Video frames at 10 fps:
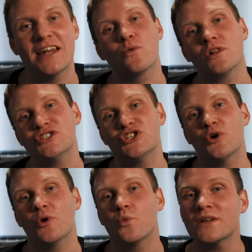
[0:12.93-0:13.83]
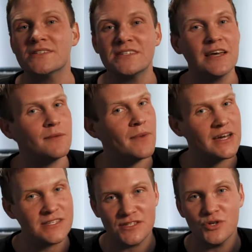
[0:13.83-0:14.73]
and I will show you what's in
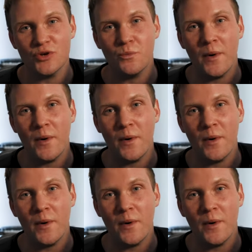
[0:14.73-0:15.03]
my studio